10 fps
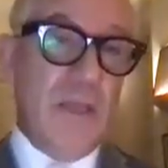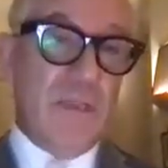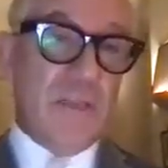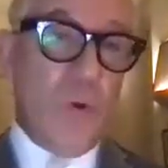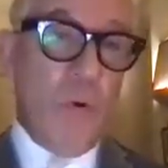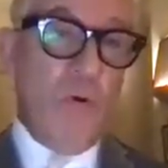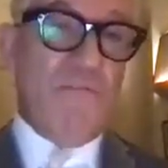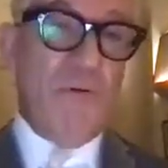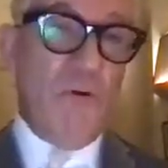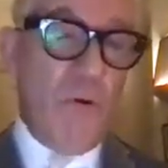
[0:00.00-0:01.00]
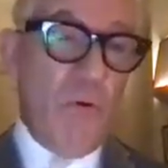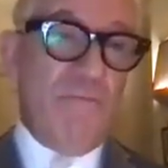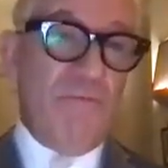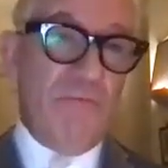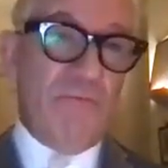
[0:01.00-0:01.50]
this awful,
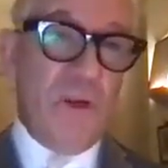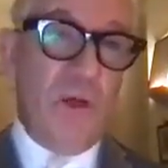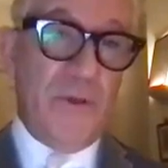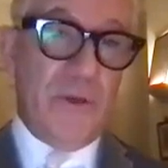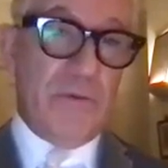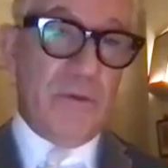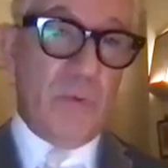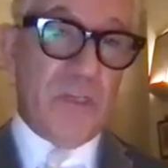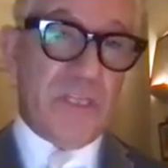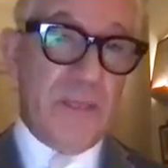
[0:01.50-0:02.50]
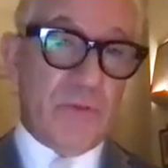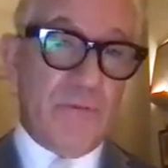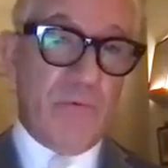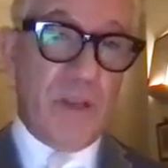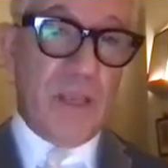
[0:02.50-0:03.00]
awful phenomenon that we seem to have
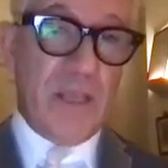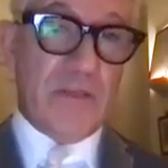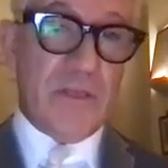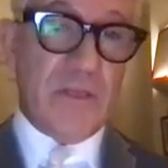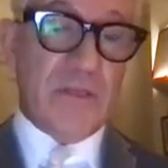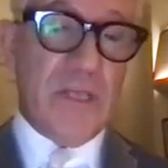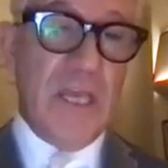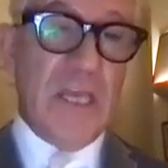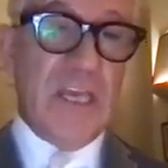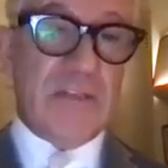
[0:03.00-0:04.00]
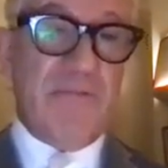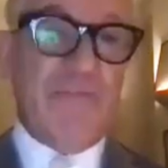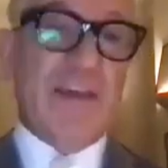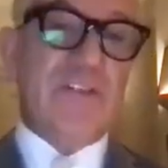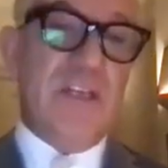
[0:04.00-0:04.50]
created, is
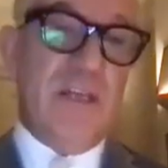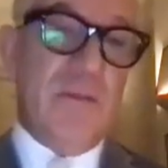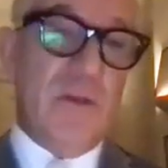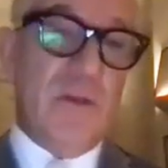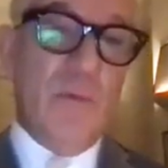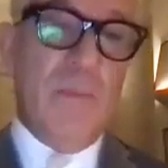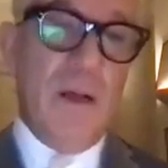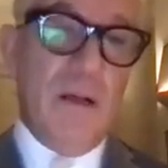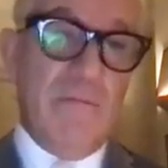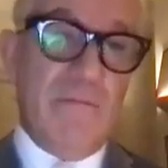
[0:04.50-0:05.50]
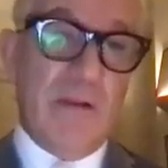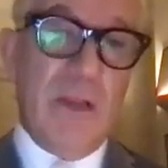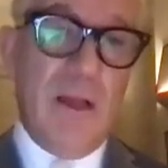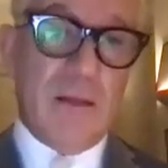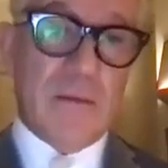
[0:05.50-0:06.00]
affecting the pneuma of our
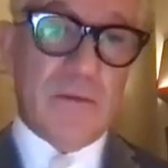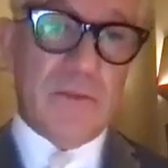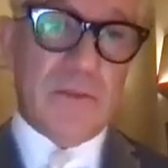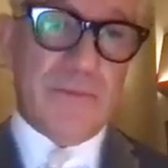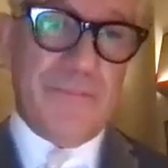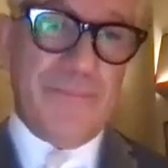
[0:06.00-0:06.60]
lungs?